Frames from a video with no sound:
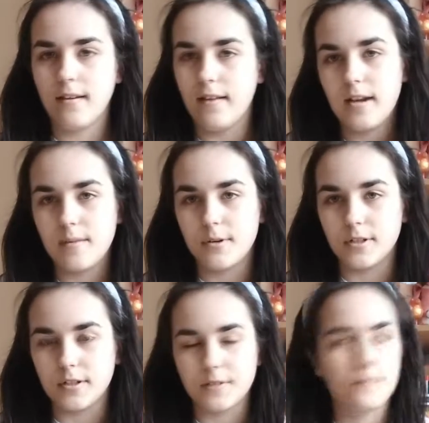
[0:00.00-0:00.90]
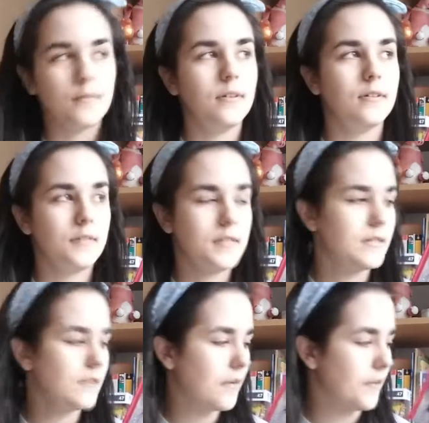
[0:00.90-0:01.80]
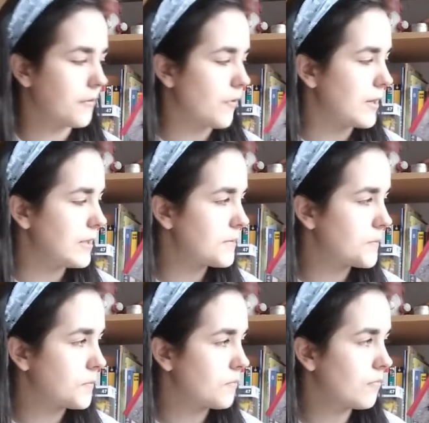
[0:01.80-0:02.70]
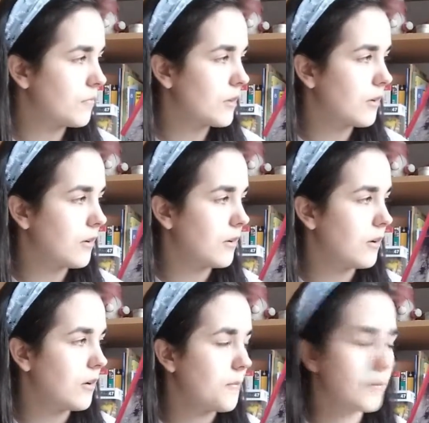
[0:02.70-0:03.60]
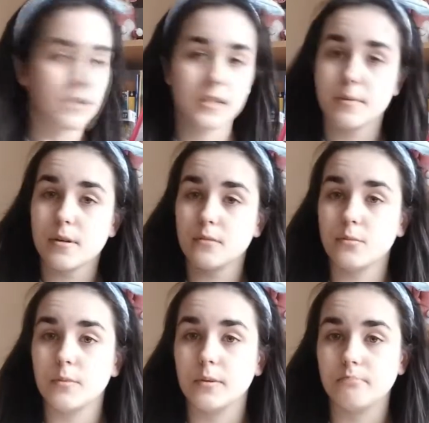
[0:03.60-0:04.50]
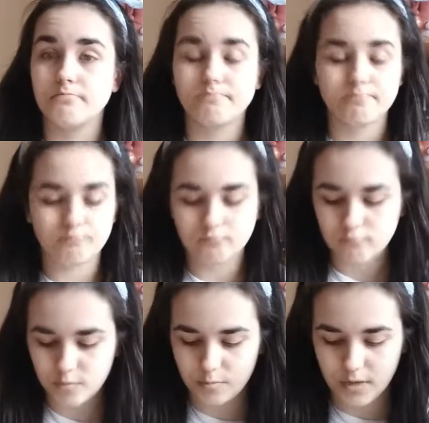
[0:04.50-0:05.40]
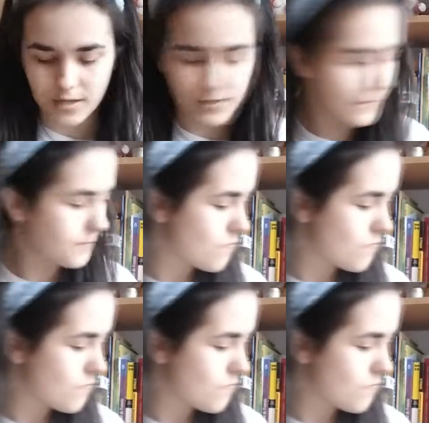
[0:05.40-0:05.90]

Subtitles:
And I bought it. Still haven't read it, but expect it would be nice.